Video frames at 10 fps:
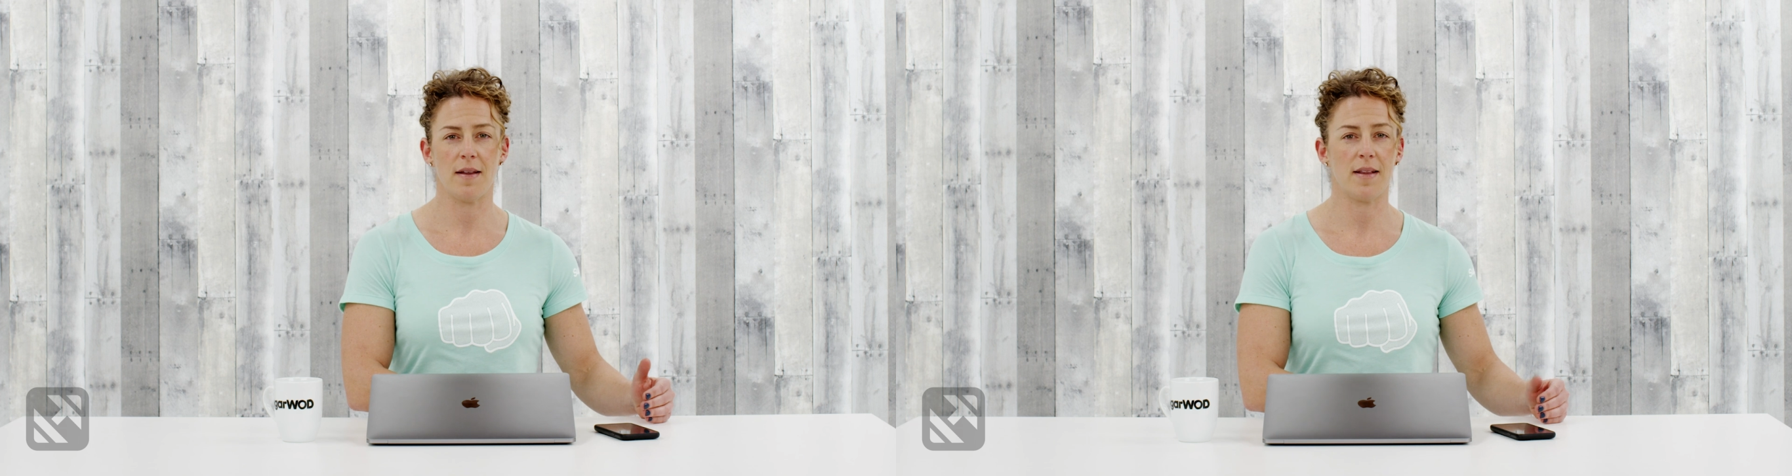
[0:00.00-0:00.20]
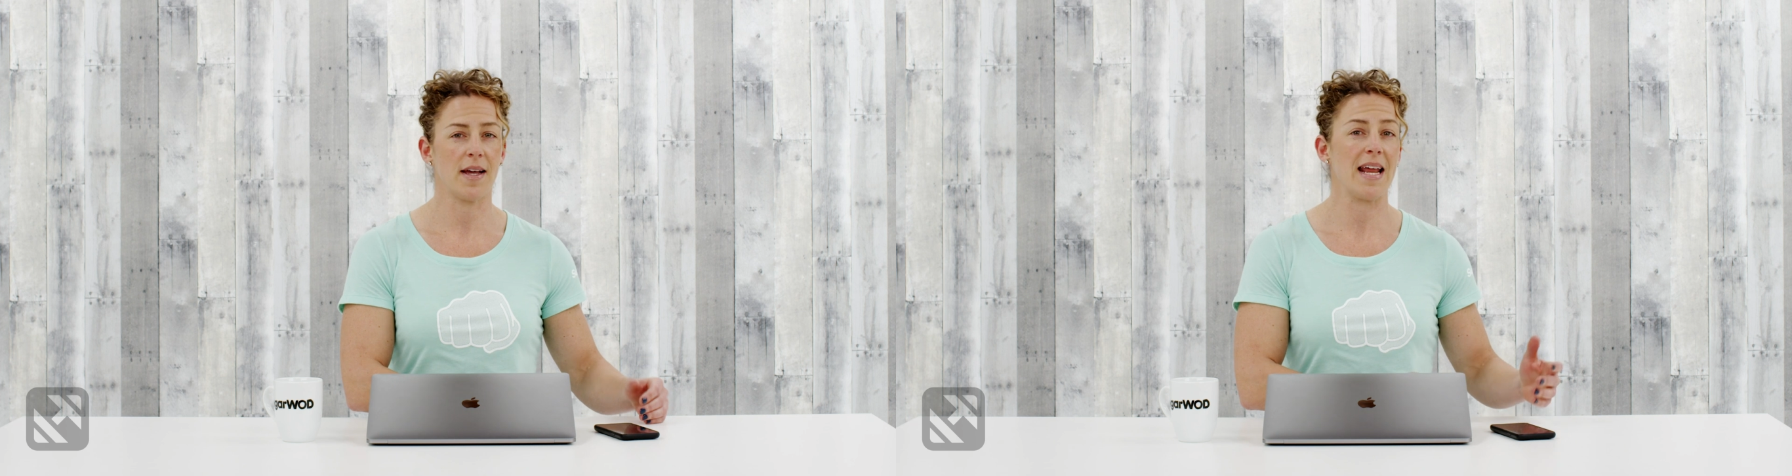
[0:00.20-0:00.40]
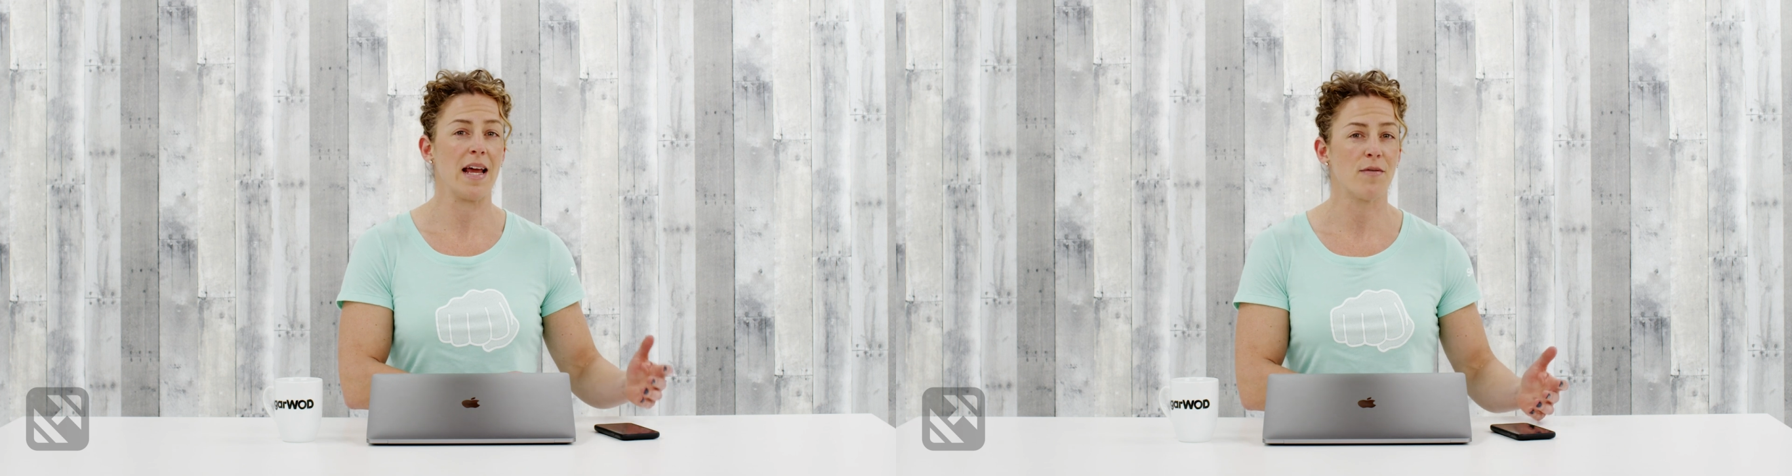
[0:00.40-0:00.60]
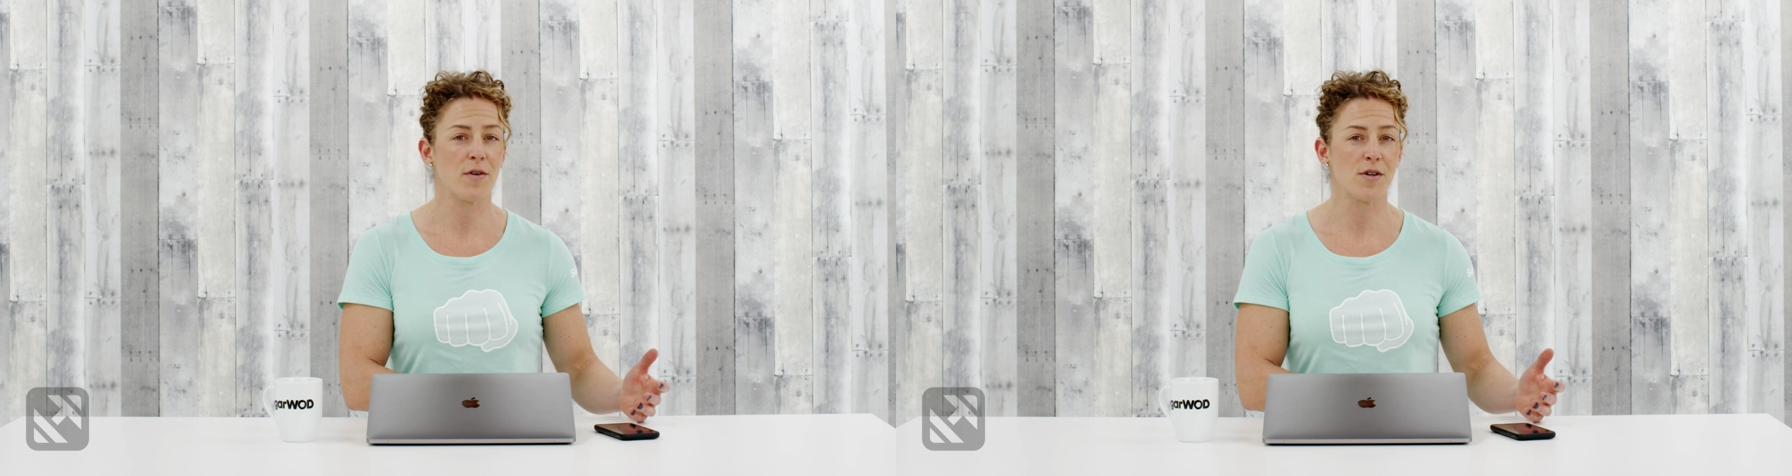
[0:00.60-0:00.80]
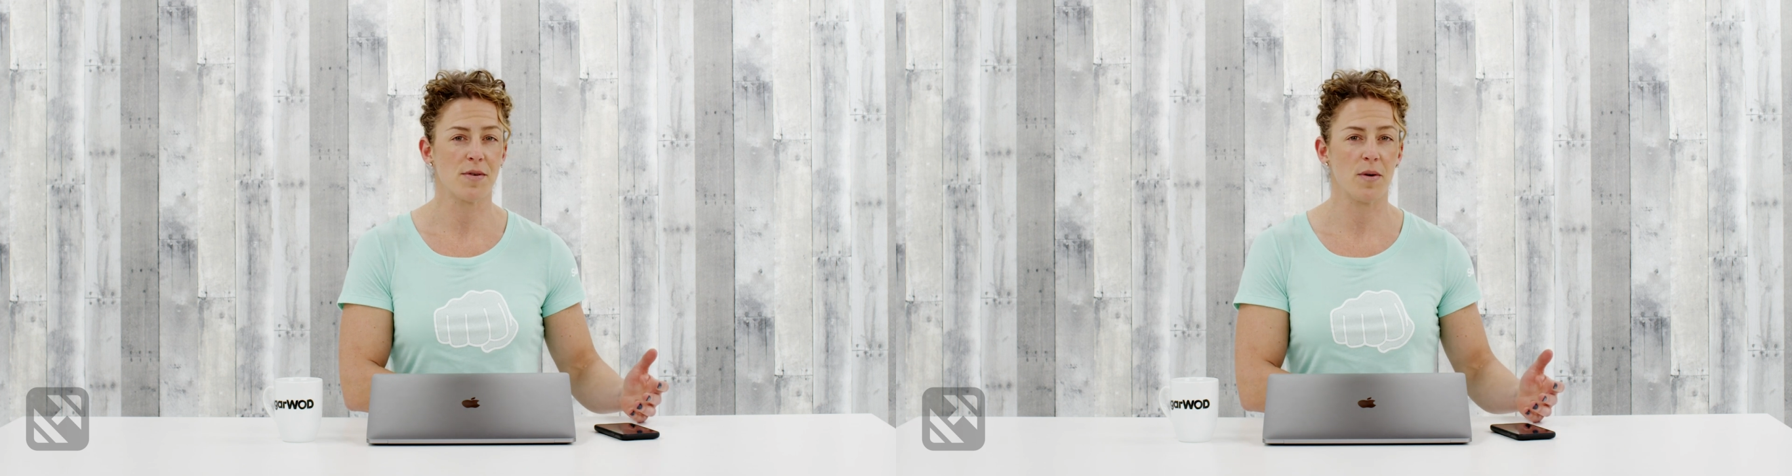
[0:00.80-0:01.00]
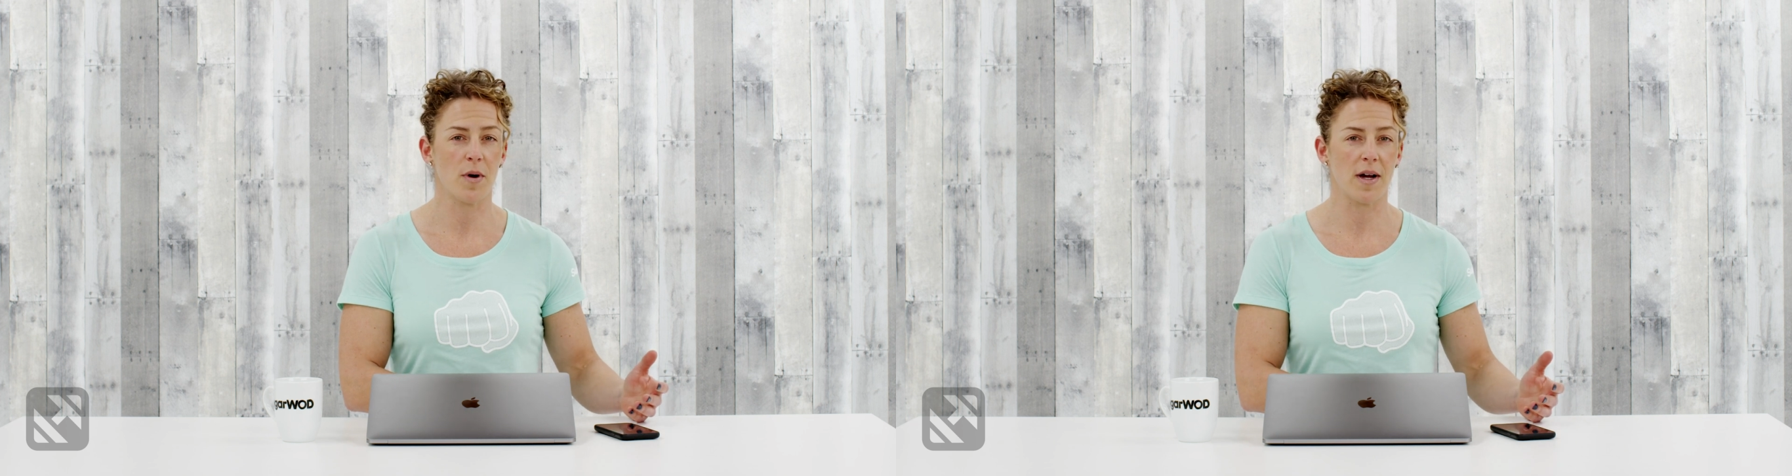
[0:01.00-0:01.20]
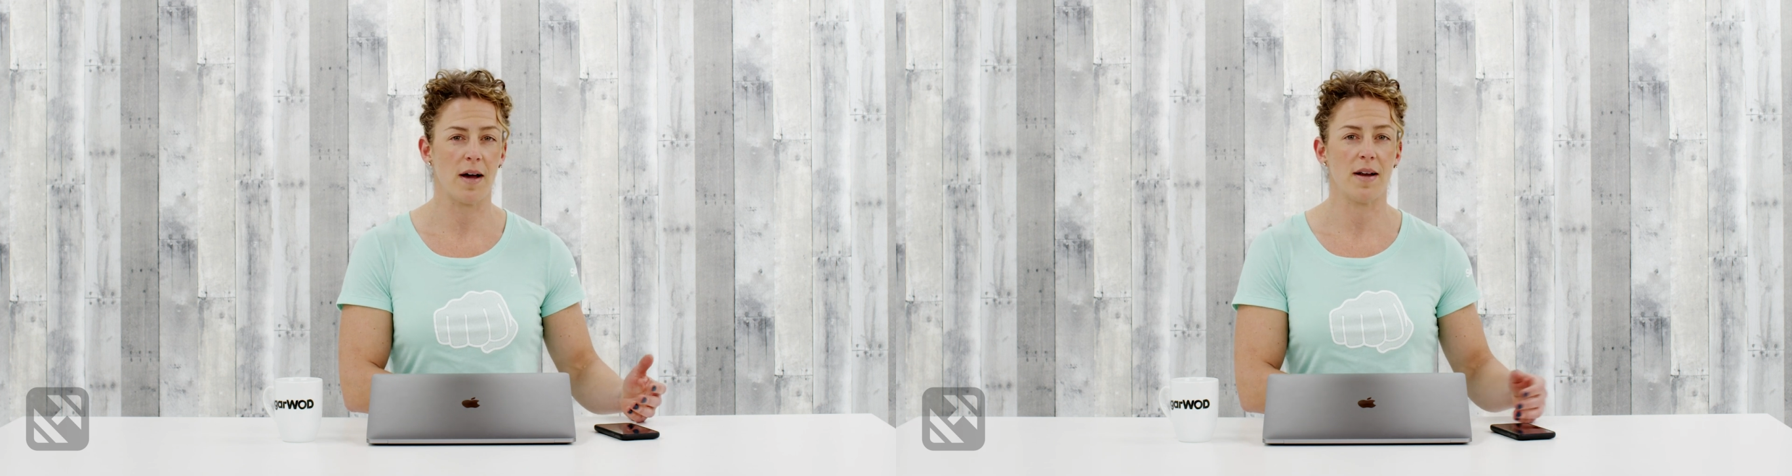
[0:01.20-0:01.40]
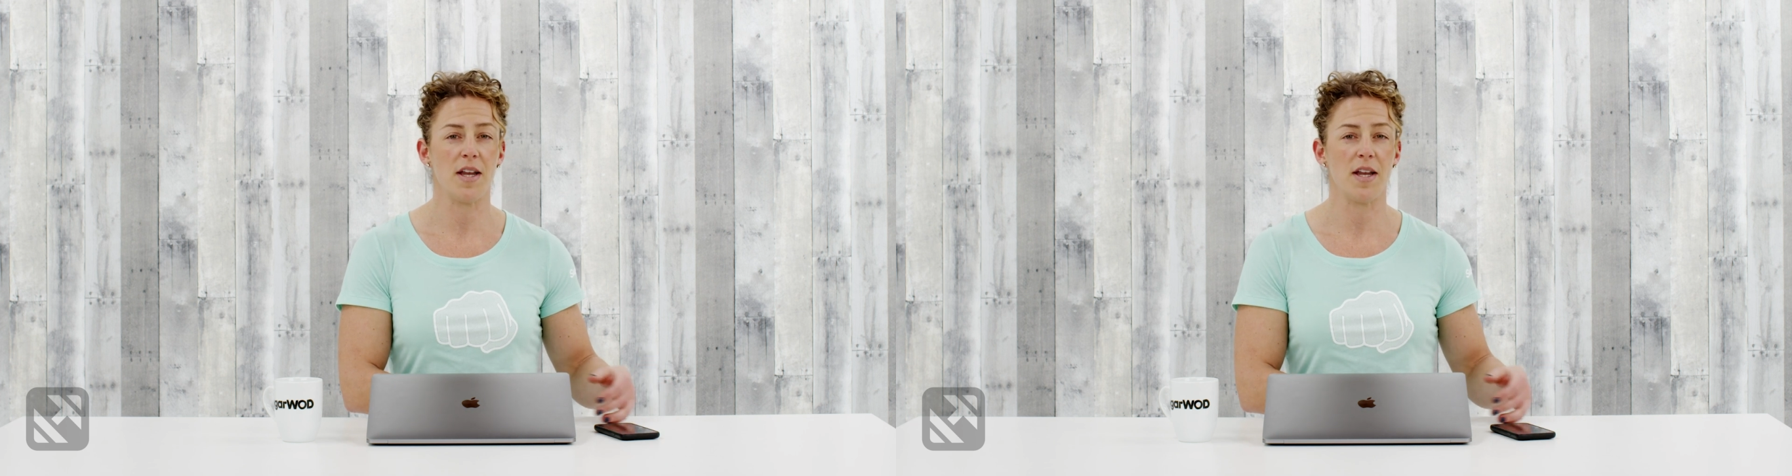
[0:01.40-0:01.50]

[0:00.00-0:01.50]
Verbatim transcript: like an anniversary workout,